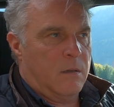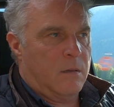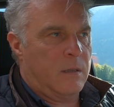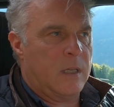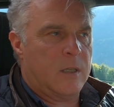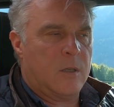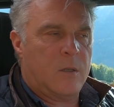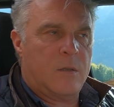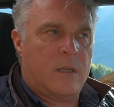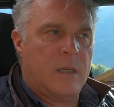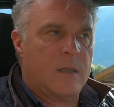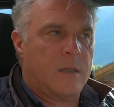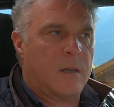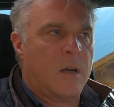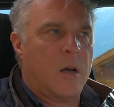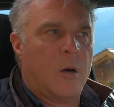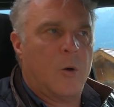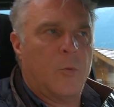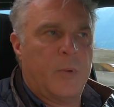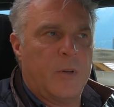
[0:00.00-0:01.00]
this
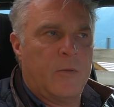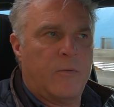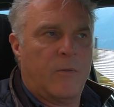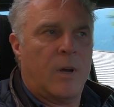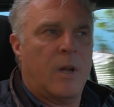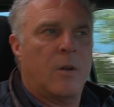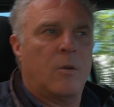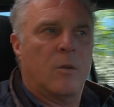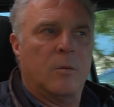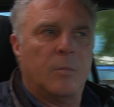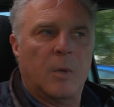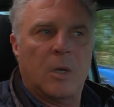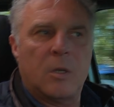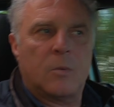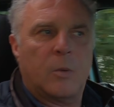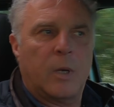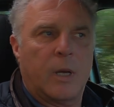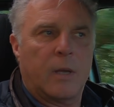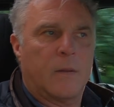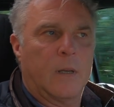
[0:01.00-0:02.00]
car would be fine on the
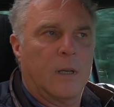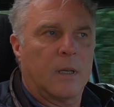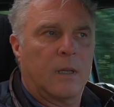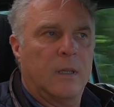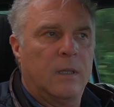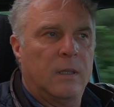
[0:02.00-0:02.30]
motorway I think.